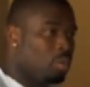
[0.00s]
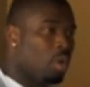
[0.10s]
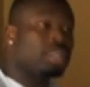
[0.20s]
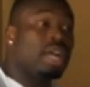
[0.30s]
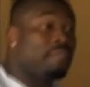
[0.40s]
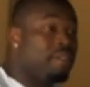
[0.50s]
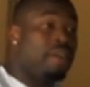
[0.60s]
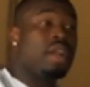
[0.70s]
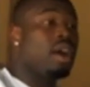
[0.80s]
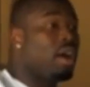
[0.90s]
works
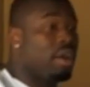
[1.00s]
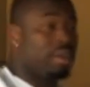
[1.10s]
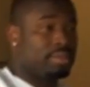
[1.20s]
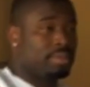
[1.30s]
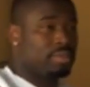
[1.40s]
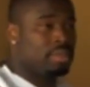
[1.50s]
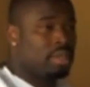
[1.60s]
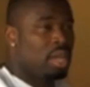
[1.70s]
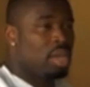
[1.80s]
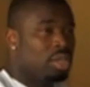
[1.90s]
very hard
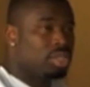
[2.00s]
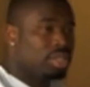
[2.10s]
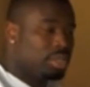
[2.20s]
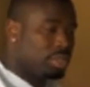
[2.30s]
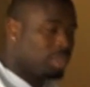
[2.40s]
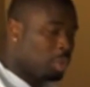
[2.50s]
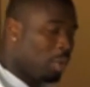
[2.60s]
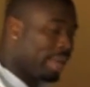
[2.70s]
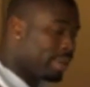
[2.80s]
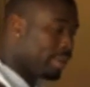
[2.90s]
so
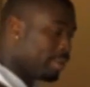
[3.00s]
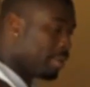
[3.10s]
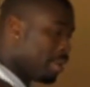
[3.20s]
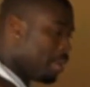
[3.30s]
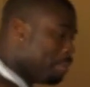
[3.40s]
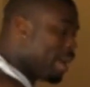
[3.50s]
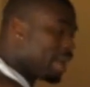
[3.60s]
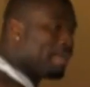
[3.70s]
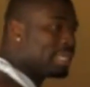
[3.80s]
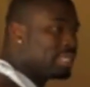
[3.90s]
I can
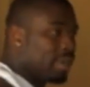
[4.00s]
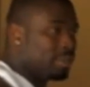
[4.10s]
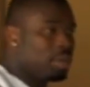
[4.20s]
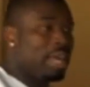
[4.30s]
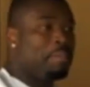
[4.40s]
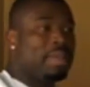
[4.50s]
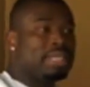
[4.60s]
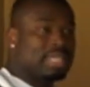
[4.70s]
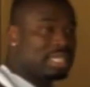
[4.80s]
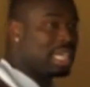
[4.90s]
better myself, so I can be
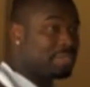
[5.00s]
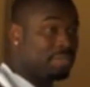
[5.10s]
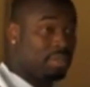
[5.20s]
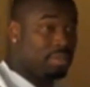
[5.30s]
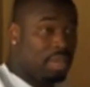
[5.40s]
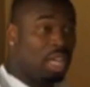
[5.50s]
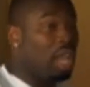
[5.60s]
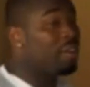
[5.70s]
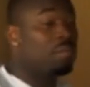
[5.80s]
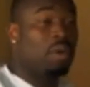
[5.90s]
successful. A
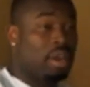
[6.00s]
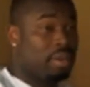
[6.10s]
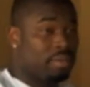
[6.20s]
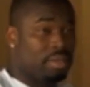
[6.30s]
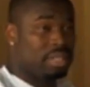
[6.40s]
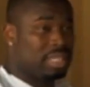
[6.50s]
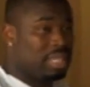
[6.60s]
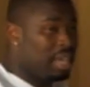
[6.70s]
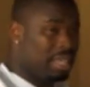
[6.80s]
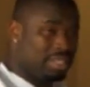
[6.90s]
lot of work,
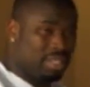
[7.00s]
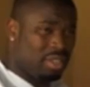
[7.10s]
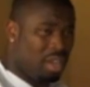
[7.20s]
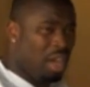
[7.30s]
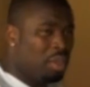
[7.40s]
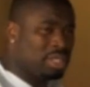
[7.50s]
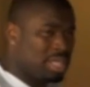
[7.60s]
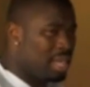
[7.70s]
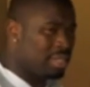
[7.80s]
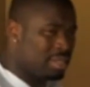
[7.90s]
studies, all those
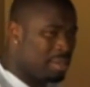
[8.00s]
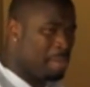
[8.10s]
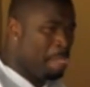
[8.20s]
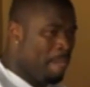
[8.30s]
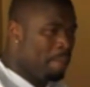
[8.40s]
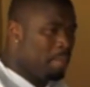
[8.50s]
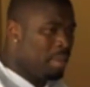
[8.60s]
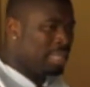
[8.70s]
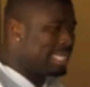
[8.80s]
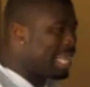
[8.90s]
things.
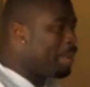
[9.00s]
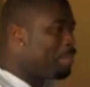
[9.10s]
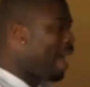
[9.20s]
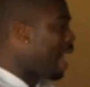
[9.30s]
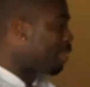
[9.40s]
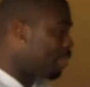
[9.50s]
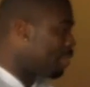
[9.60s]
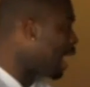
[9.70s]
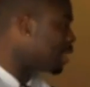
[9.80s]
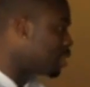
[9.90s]
The same path
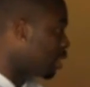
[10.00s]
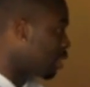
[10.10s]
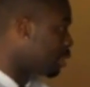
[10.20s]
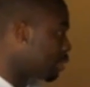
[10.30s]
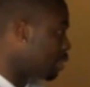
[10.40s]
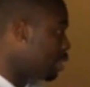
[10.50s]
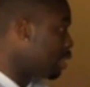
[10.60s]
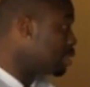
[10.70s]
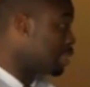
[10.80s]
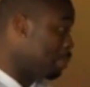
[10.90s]
that I took
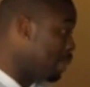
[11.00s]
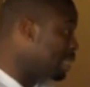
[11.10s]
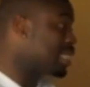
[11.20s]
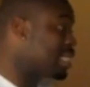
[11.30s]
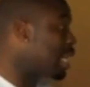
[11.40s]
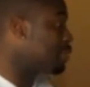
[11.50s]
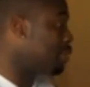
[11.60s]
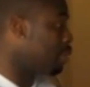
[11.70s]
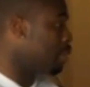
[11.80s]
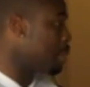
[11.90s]
to be
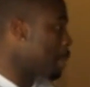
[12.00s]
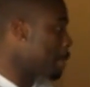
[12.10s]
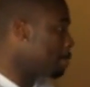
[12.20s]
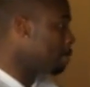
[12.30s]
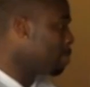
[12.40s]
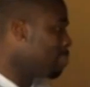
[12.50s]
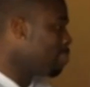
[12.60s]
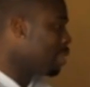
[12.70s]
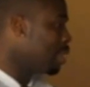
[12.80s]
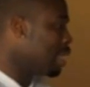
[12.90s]
successful
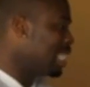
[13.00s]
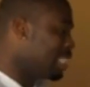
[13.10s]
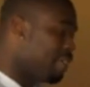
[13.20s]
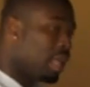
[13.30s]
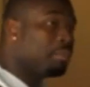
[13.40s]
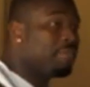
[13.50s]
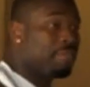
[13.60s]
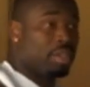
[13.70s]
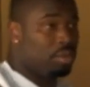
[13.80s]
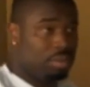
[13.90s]
is available for
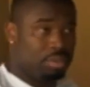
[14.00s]
you.